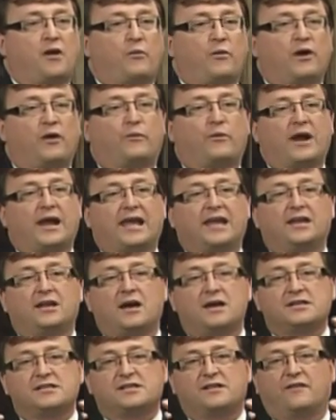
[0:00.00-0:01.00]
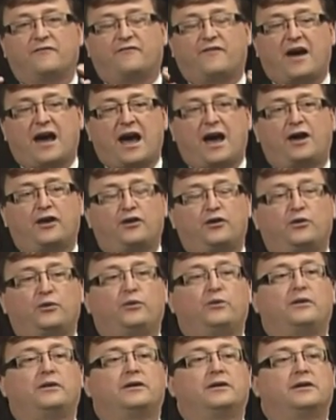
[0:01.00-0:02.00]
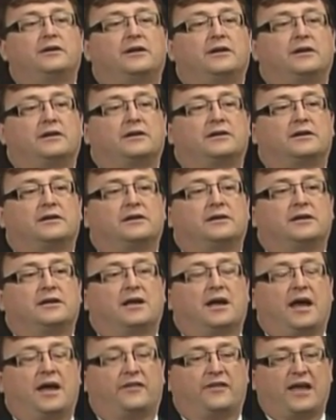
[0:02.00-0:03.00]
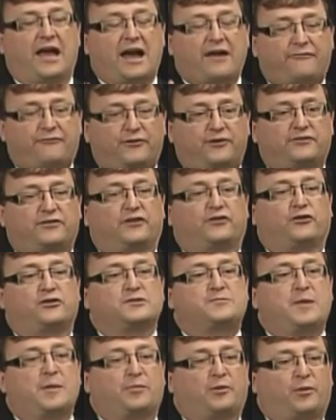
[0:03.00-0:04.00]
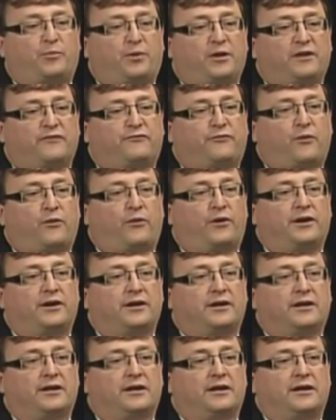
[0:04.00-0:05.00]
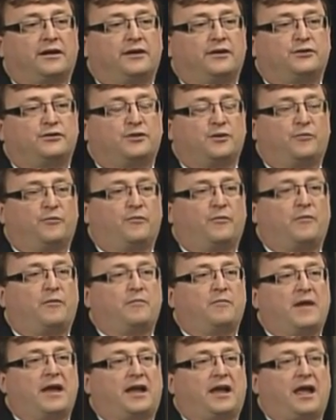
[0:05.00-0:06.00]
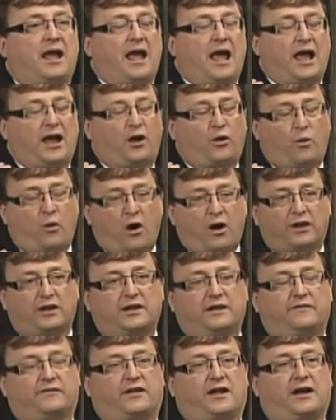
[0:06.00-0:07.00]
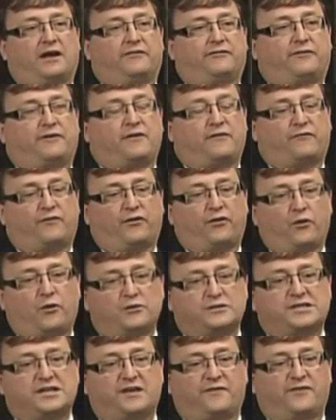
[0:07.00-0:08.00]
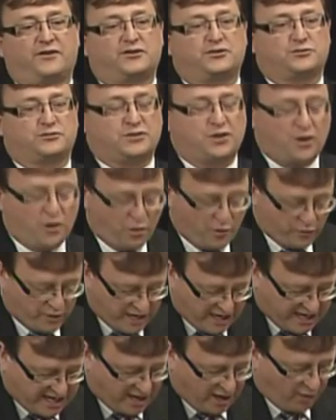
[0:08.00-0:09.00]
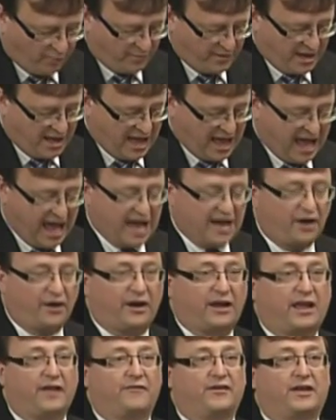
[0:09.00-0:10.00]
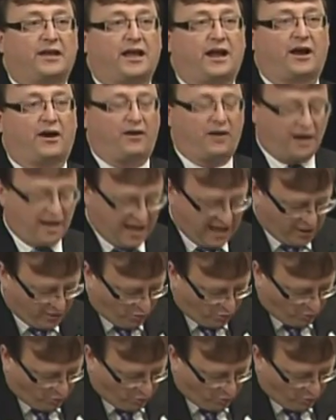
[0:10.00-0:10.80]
We are recognizing the value and the effort that those people are putting forward to make a quality of life for those individuals who need help and are giving care at